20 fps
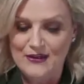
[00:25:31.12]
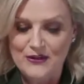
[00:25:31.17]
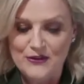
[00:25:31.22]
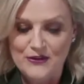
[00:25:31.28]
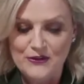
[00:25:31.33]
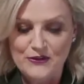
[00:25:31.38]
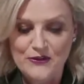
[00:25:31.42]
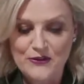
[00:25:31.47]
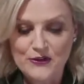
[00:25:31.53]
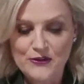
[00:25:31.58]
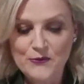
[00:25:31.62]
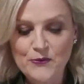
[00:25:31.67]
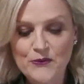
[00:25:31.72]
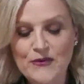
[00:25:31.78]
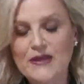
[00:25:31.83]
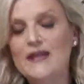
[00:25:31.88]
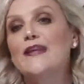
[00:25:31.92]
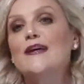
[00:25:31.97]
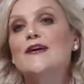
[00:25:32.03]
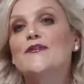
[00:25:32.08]
You can
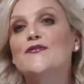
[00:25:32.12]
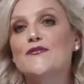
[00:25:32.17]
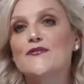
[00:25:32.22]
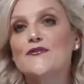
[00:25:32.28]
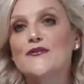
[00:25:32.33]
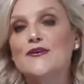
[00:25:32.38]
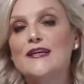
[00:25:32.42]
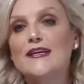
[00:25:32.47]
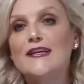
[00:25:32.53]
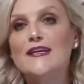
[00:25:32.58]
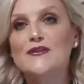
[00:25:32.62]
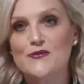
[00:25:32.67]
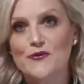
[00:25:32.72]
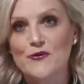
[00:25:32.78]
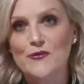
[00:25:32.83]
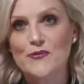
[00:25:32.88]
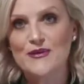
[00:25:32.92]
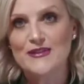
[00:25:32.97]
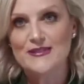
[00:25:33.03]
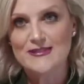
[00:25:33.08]
win a free
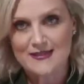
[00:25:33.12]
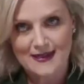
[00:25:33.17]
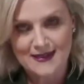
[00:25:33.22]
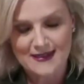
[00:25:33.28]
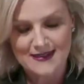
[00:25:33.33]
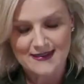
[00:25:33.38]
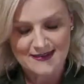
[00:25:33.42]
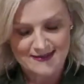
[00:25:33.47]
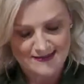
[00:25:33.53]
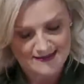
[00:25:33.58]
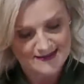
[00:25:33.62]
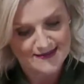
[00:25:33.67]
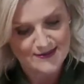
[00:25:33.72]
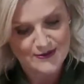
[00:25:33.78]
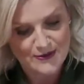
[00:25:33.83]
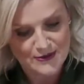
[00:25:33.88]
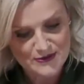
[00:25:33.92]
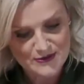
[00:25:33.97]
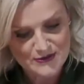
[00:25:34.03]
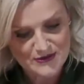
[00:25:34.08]
Taubmans colour
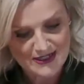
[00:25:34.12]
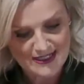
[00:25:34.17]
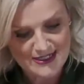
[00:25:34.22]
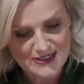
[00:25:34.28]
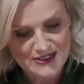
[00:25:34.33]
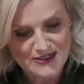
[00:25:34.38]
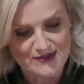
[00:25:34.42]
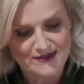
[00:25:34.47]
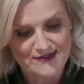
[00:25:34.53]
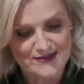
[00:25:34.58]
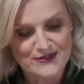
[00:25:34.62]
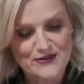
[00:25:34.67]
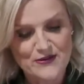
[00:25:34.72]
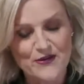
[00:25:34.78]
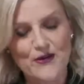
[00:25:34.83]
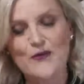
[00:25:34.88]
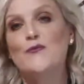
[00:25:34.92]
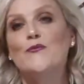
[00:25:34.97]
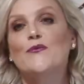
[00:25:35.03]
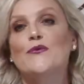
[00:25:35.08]
consultation.
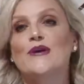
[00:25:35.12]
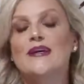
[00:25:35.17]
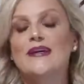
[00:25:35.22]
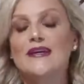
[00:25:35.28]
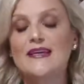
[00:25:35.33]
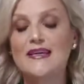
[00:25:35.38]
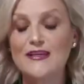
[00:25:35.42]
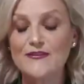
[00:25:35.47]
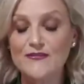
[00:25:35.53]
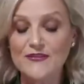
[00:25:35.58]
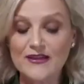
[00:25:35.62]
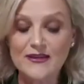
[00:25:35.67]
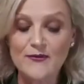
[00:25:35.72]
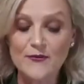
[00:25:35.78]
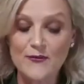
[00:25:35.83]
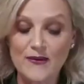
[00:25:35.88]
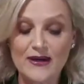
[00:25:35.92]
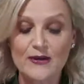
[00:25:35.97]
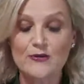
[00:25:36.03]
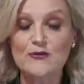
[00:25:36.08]
So we are giving
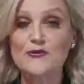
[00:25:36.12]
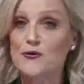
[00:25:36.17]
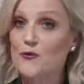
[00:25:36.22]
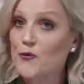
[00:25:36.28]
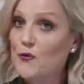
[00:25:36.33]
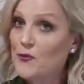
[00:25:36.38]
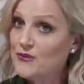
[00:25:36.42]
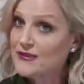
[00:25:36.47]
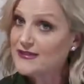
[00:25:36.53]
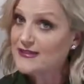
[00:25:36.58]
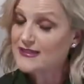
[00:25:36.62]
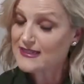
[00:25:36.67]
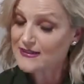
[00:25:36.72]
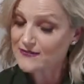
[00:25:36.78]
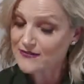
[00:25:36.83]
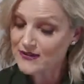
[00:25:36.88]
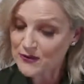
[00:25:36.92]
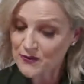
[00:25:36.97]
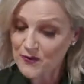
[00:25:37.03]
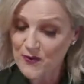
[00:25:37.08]
away, or Taubmans are
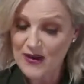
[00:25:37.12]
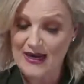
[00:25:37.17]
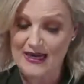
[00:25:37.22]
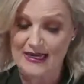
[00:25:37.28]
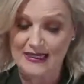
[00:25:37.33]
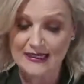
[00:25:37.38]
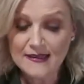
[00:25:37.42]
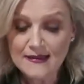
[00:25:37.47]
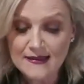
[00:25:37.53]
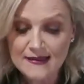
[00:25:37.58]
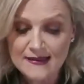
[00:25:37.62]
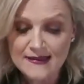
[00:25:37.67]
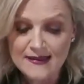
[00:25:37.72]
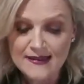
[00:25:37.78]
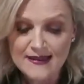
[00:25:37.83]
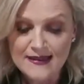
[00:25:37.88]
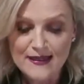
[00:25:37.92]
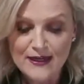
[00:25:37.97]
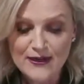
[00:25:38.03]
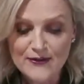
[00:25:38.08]
giving away,
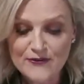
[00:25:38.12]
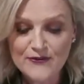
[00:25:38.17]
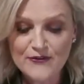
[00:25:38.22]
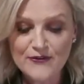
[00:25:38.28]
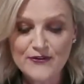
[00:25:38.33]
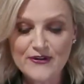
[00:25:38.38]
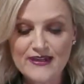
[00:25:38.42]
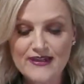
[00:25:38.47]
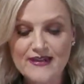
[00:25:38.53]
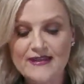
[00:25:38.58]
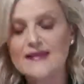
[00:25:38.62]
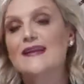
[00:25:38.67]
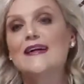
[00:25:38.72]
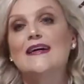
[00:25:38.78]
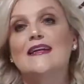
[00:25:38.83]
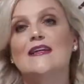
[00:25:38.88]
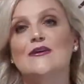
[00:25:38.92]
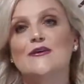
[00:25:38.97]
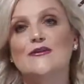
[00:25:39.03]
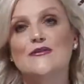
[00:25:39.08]
a free
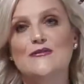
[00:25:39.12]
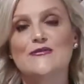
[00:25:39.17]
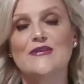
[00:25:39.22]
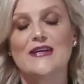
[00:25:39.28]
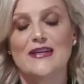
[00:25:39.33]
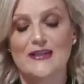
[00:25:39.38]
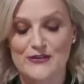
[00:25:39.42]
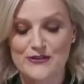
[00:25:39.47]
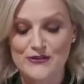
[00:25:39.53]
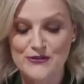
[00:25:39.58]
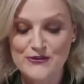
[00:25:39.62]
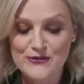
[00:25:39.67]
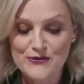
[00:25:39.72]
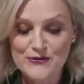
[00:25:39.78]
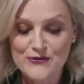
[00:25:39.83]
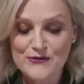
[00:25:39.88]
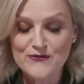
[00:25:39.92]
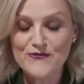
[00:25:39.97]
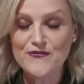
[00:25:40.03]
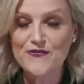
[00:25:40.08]
colour consultation
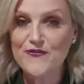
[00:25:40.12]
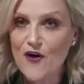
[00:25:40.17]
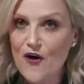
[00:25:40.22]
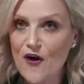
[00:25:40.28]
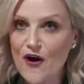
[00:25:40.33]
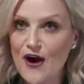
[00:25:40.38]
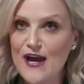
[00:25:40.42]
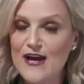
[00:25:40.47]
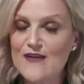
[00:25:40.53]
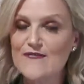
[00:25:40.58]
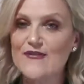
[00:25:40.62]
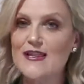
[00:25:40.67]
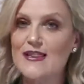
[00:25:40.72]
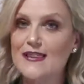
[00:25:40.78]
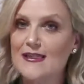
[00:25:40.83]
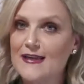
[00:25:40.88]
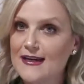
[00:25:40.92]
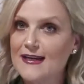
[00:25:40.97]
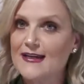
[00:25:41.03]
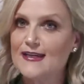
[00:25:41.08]
to 5
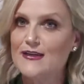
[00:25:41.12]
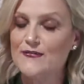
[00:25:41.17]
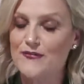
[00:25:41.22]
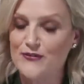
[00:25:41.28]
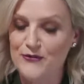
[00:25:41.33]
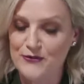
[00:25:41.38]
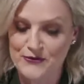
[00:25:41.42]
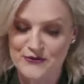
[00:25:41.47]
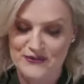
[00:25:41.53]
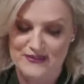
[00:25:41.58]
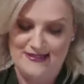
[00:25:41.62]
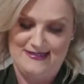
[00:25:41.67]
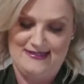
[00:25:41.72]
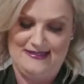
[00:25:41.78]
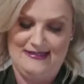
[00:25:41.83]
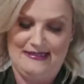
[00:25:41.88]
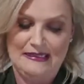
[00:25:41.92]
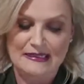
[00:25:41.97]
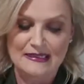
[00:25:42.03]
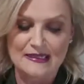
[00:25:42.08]
lucky
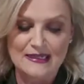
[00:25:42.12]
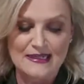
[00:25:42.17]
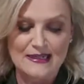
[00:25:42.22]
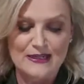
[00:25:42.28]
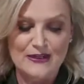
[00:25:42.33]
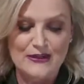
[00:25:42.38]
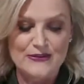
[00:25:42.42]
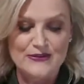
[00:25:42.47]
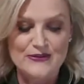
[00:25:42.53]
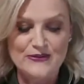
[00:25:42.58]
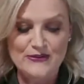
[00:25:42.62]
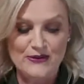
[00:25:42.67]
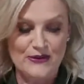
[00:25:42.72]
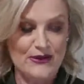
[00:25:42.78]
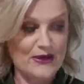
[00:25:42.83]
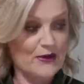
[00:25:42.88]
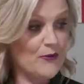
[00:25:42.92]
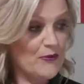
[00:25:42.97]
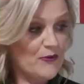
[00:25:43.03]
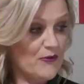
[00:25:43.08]
viewers. So,
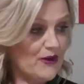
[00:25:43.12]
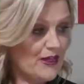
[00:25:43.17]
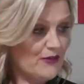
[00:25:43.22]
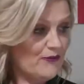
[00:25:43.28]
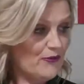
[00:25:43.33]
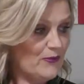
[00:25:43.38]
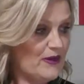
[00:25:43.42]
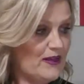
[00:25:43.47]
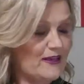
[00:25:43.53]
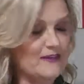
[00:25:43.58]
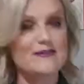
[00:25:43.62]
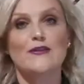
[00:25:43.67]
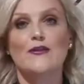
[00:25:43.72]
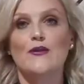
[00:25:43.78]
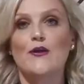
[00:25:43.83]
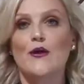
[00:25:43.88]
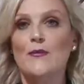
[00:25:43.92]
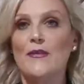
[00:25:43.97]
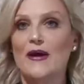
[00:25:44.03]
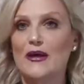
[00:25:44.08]
and I'm reading from here so
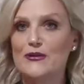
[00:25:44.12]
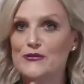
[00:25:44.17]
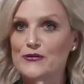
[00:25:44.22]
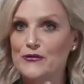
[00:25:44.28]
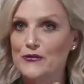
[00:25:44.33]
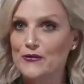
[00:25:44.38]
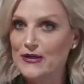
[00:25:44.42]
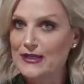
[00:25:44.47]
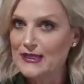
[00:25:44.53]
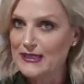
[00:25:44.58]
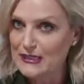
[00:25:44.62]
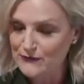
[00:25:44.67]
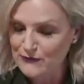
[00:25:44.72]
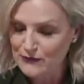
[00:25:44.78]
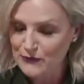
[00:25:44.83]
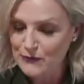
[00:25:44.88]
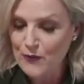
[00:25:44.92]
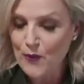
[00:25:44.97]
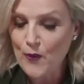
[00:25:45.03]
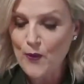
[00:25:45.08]
that I make sure I give
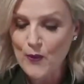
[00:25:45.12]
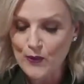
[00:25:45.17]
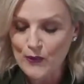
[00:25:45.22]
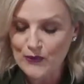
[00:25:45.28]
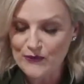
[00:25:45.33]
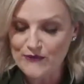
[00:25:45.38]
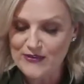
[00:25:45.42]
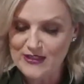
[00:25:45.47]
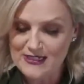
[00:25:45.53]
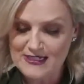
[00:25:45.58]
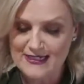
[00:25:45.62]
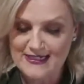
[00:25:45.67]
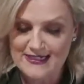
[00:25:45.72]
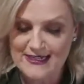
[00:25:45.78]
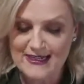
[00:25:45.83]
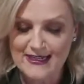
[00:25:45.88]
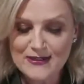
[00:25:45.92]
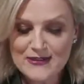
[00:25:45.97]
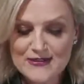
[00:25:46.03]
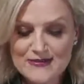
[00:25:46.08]
you all of the
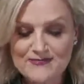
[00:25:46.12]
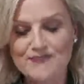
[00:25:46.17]
details.